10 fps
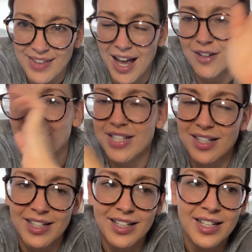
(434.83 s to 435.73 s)
out of
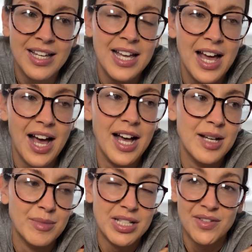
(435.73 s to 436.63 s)
sight,
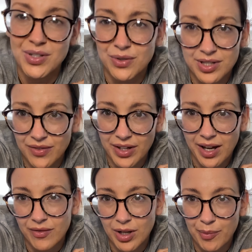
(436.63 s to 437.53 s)
because I still got stuff that I
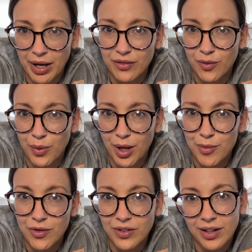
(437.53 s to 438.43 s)
haven't unpacked from when I
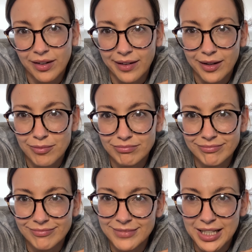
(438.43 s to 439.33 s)
moved in like
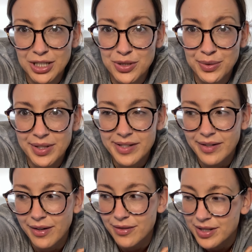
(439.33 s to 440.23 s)
nearly 2 years
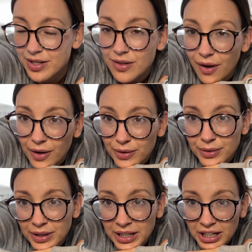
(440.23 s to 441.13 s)
ago, so
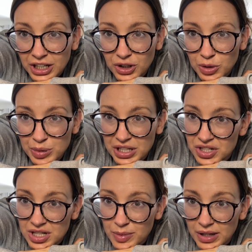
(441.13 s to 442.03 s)
it could
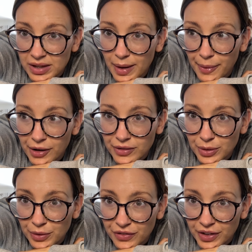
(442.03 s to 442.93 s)
potentially be in there, but I really
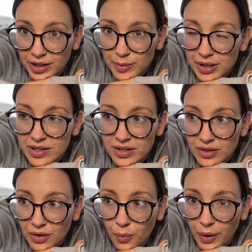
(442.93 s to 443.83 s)
want to find it because I don't
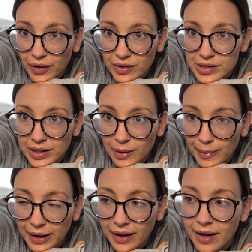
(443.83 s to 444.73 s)
know where else it could
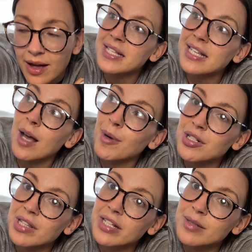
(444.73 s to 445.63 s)
be. So yeah, I might
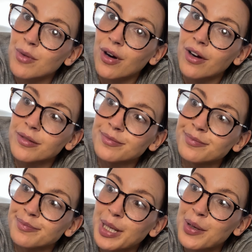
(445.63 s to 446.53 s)
do that tomorrow,
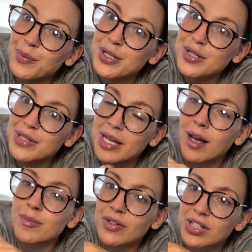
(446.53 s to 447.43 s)
but we shall see.
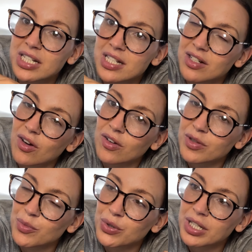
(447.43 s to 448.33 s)
I'm definitely going to start off the
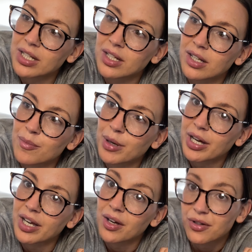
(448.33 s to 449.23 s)
morning
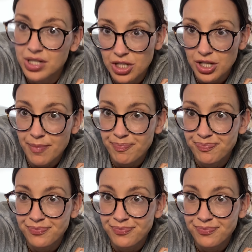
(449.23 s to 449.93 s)
by going to the gym.